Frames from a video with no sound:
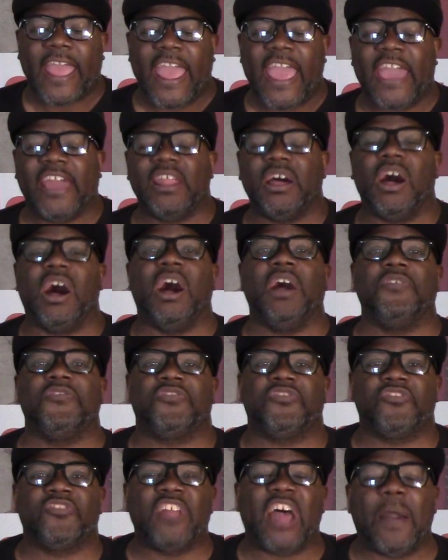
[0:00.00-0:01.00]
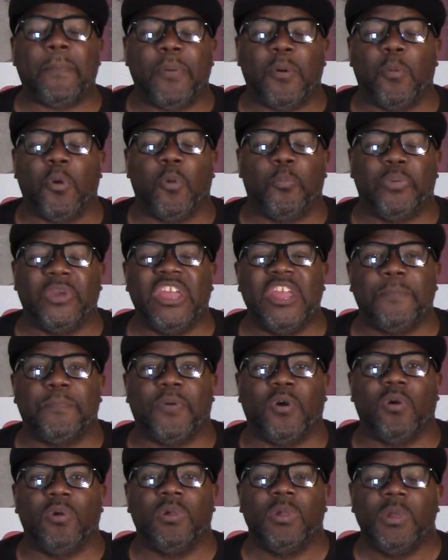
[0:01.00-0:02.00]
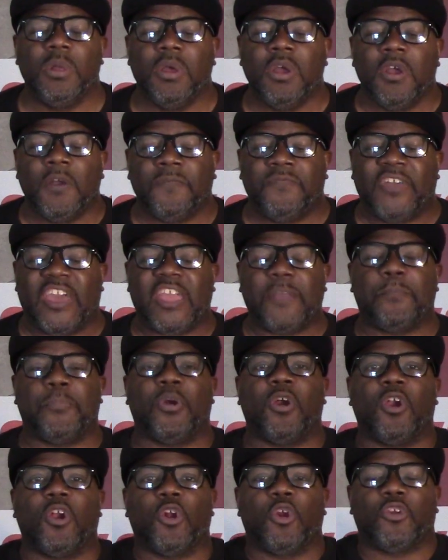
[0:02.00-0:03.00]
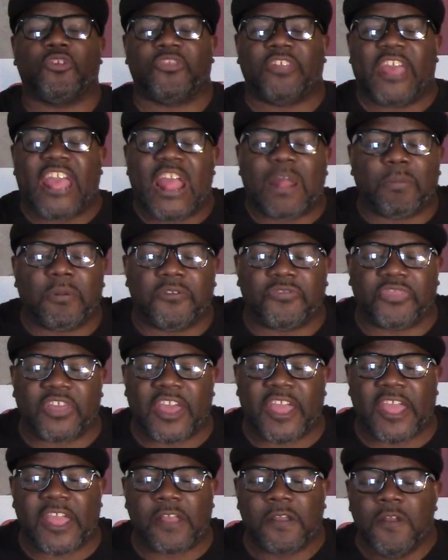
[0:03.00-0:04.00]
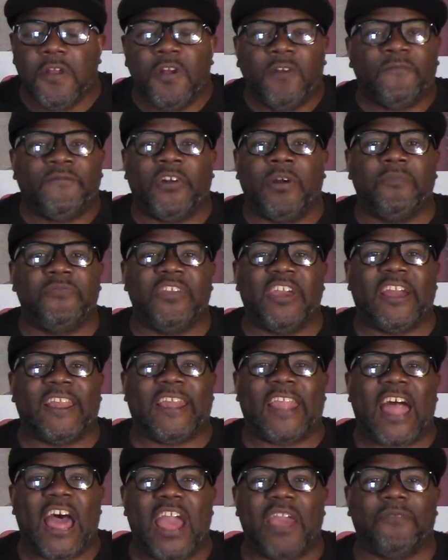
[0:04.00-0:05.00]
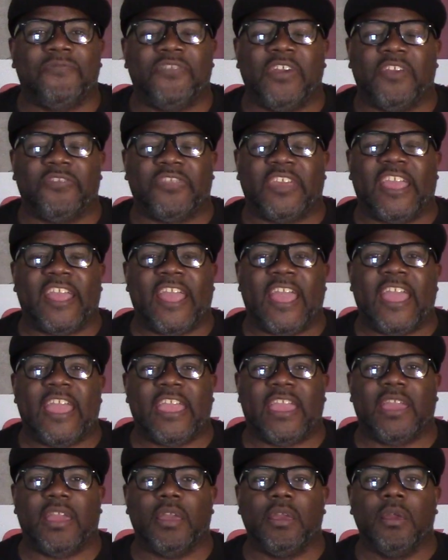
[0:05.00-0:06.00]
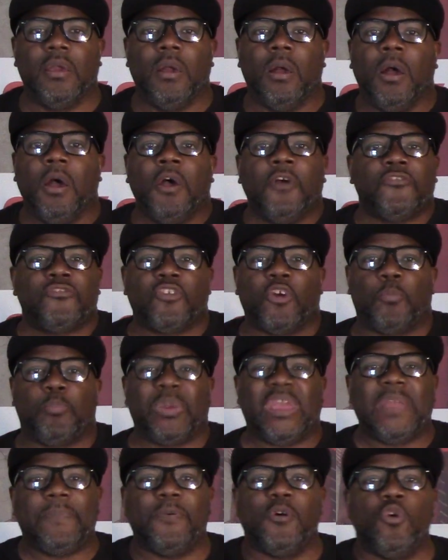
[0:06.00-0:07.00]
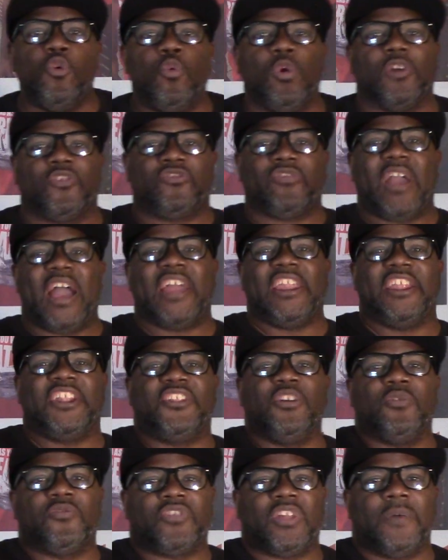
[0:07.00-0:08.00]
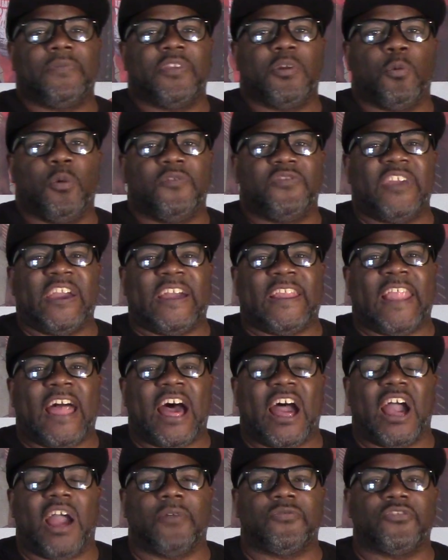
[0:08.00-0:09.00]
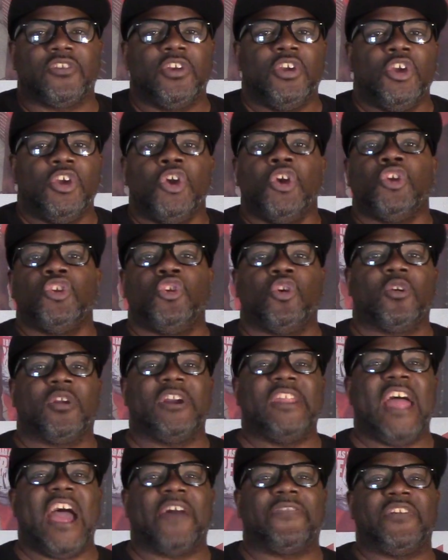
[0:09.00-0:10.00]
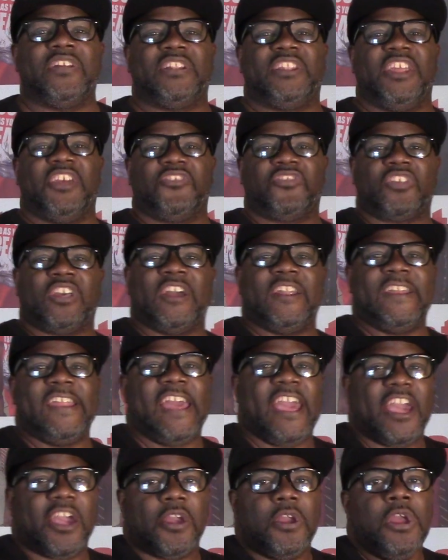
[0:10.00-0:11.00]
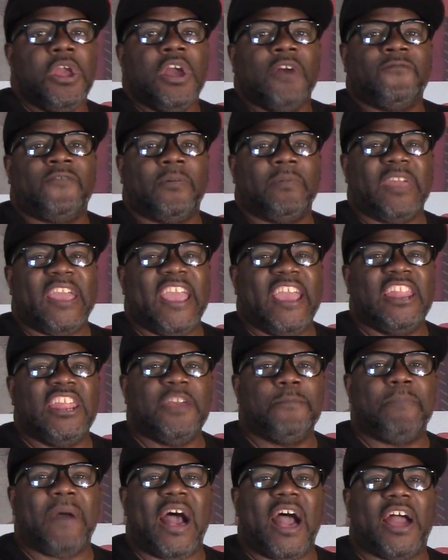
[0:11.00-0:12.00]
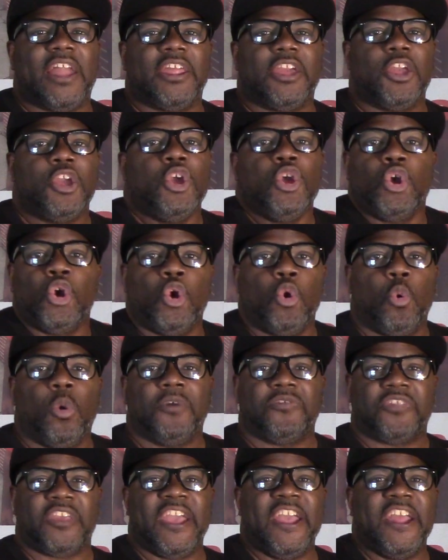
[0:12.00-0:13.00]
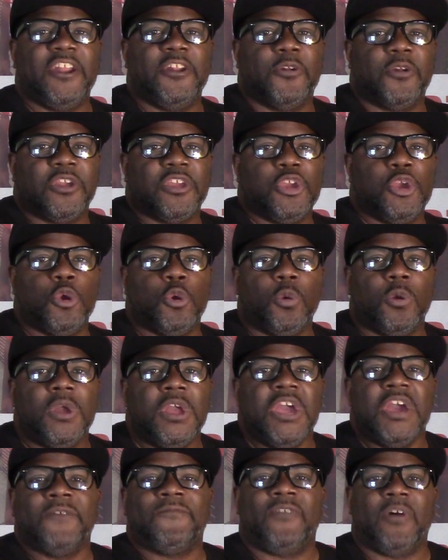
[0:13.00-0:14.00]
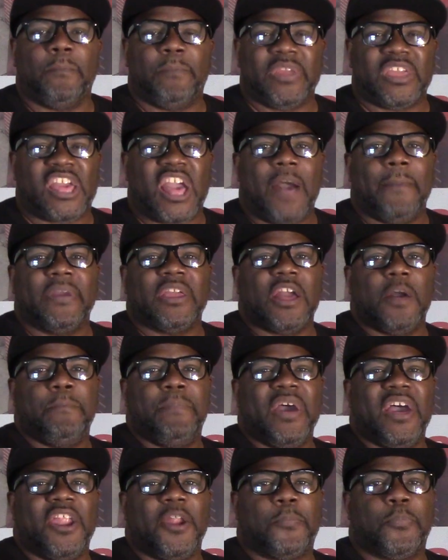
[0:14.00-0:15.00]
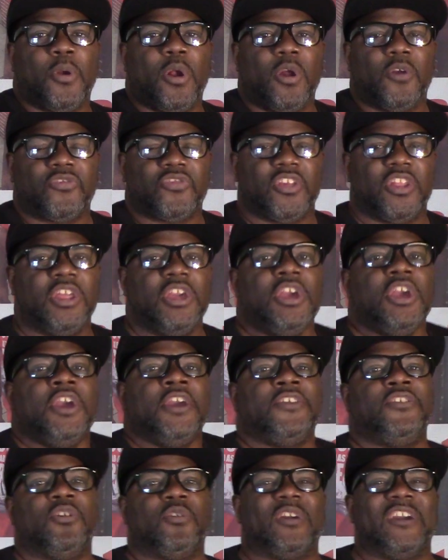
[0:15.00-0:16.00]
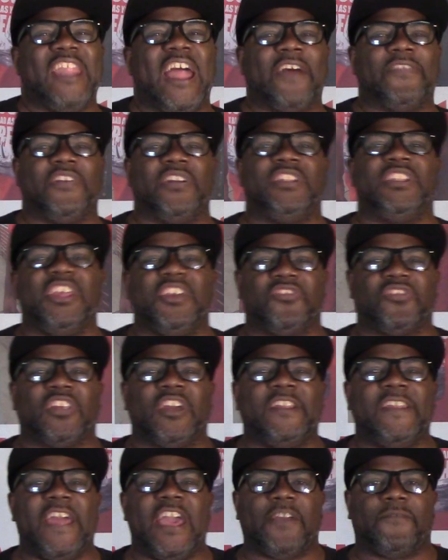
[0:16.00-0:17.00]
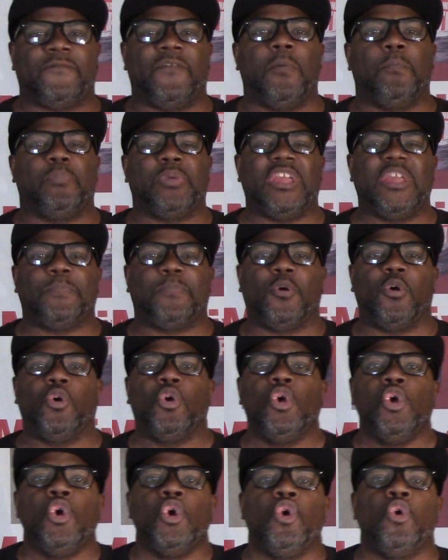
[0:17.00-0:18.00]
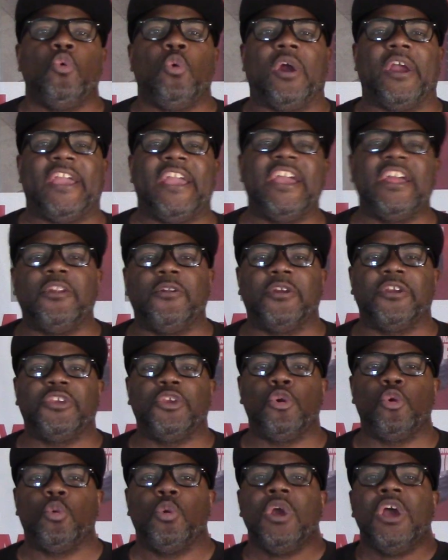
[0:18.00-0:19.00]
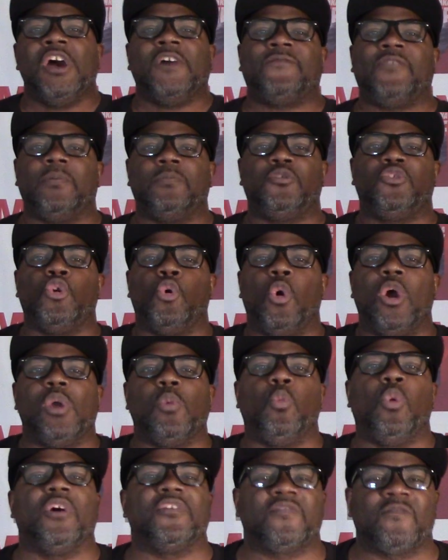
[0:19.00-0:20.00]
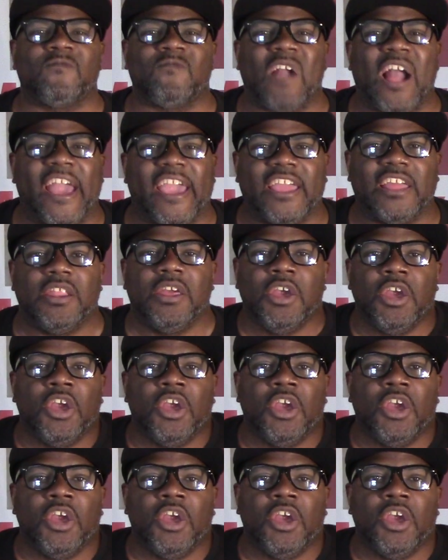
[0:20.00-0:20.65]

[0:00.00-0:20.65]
and unstoppable people, they purge everything from their life that they hate. So people who are trying to do something with their lives, you're going to have to disconnect from anybody who is hindering you from becoming a better person. You're going to have to disconnect from people who are hindering you from doing what's right.